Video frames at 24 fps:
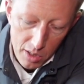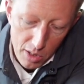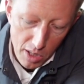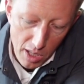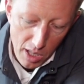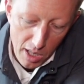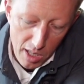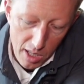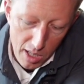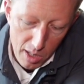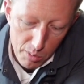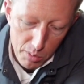
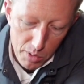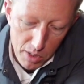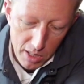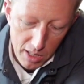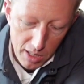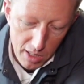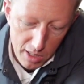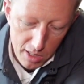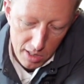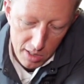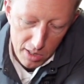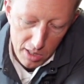
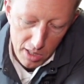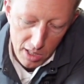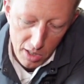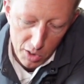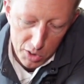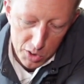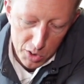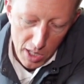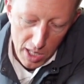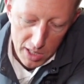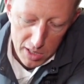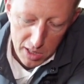And it
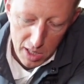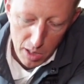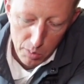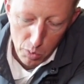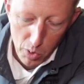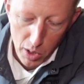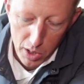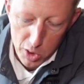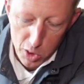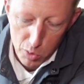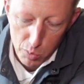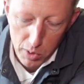also has a
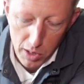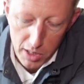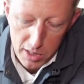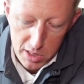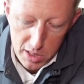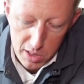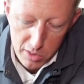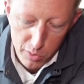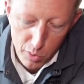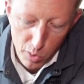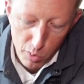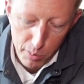couple extra
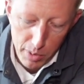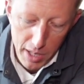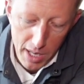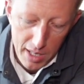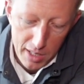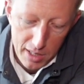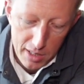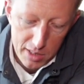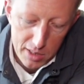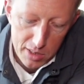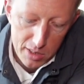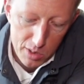places for
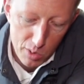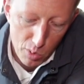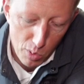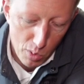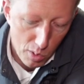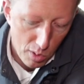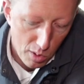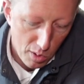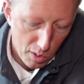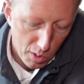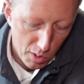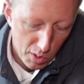pens
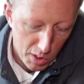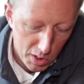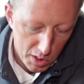or